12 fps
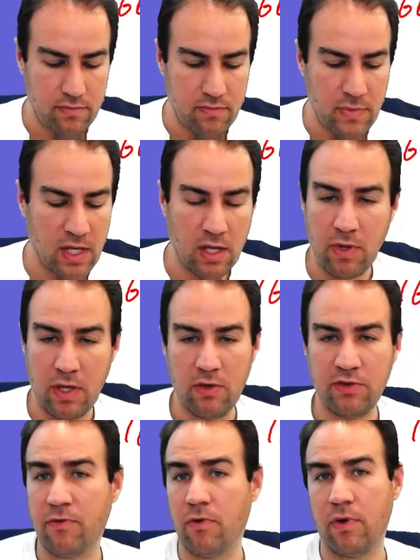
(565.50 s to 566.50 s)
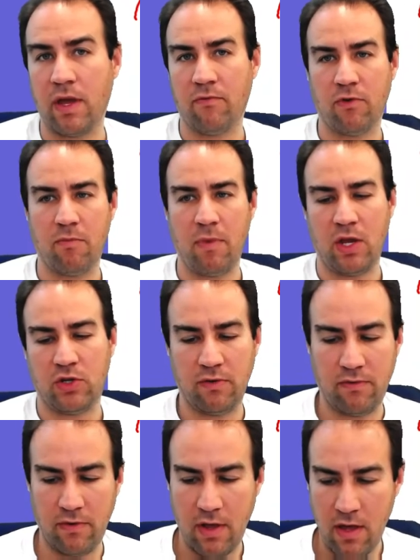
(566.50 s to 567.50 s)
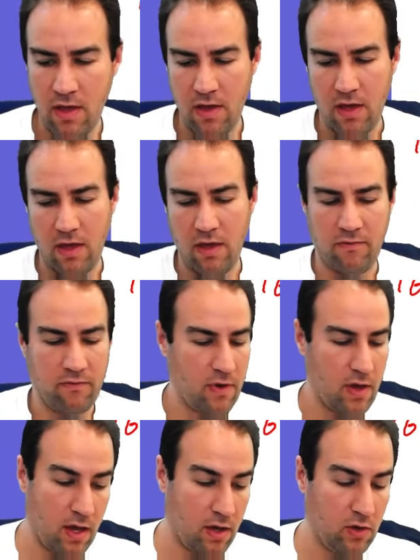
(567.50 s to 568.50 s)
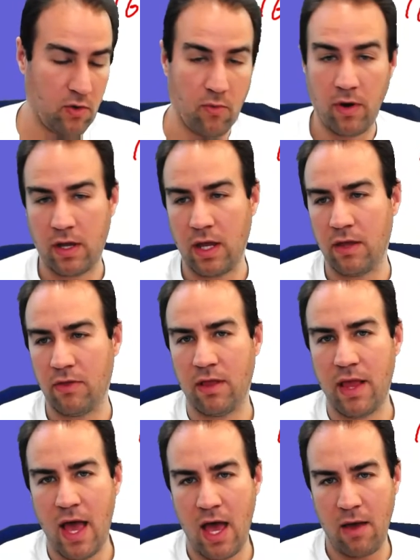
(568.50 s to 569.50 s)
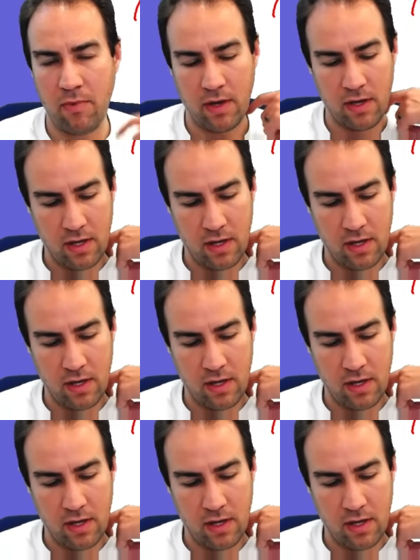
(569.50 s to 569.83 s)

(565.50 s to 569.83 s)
it can be useful information if you're working in the lab.